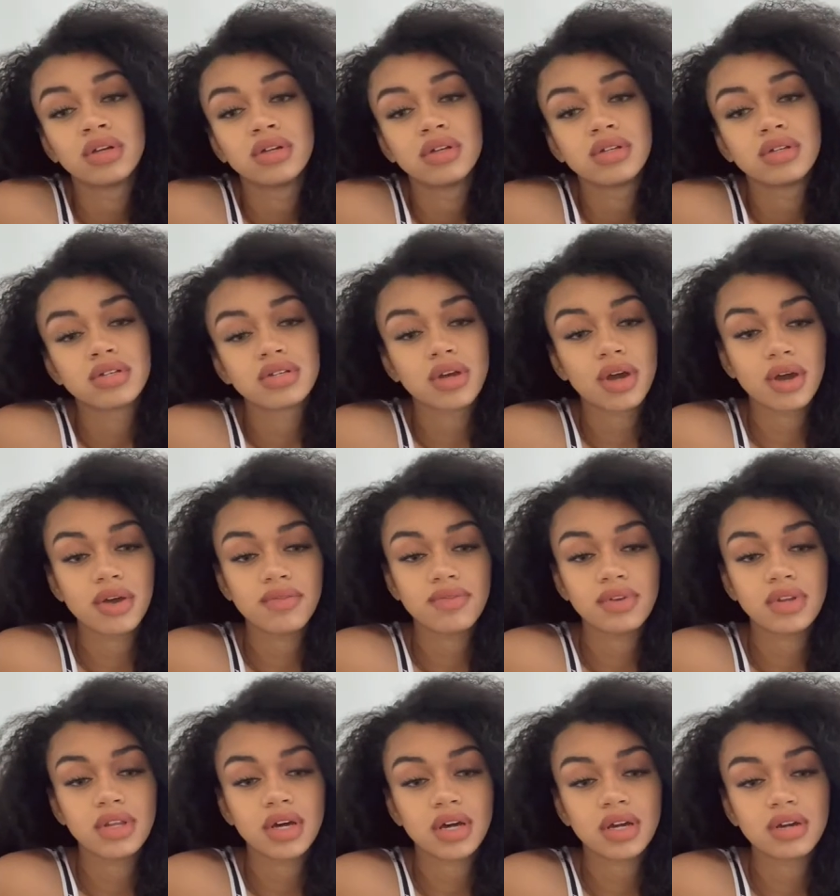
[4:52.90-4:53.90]
So hopefully
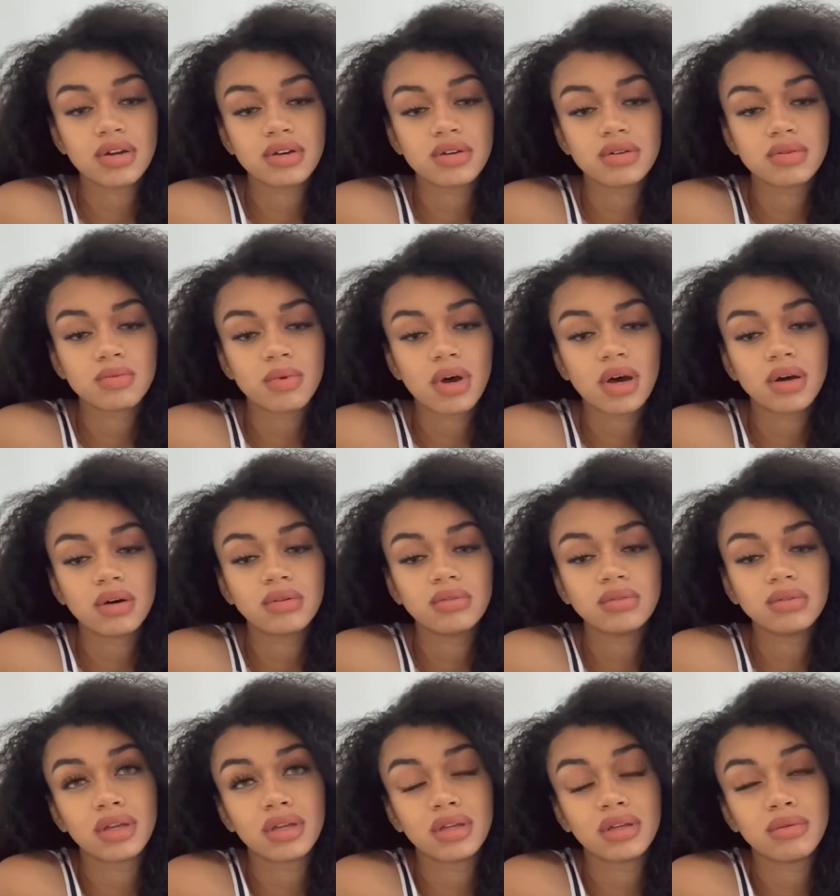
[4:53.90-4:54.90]
that goes well.
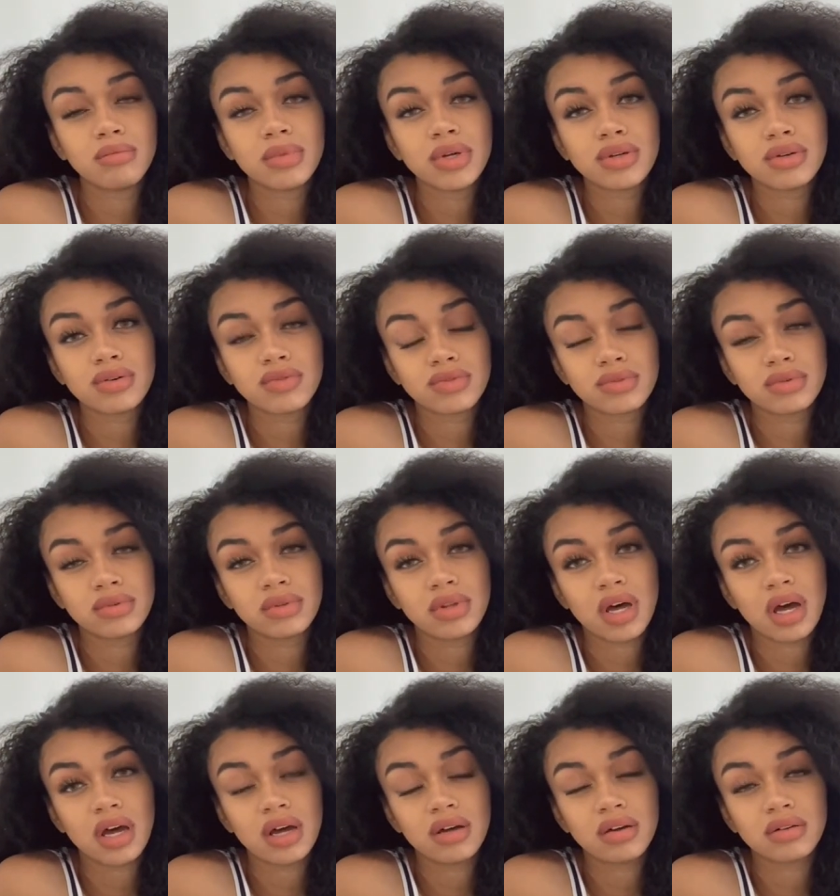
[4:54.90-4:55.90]
In the middle of all
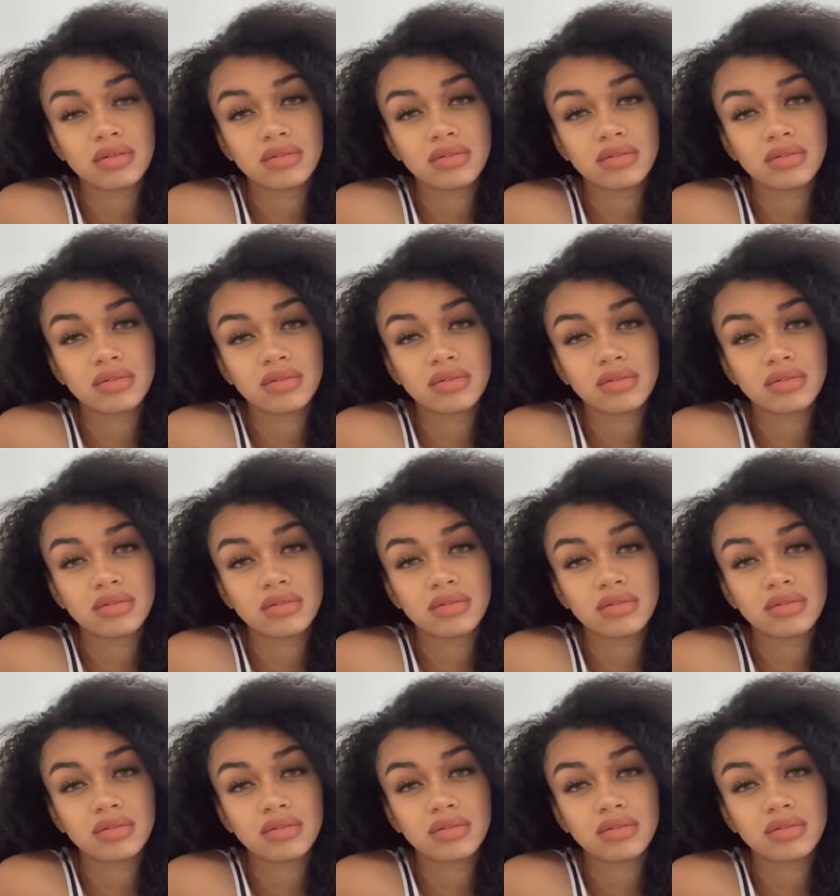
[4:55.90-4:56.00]
that,